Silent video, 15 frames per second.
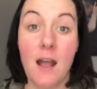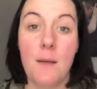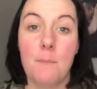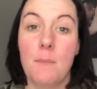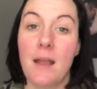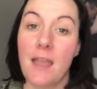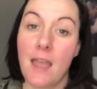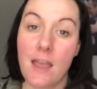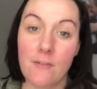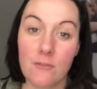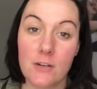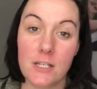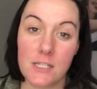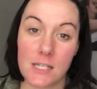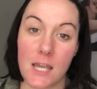my
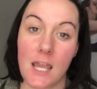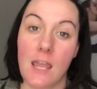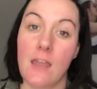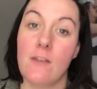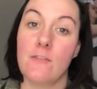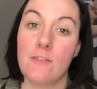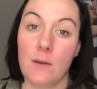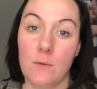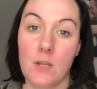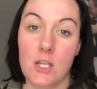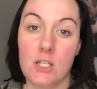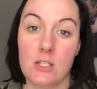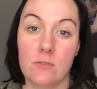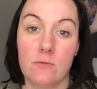everyday foundation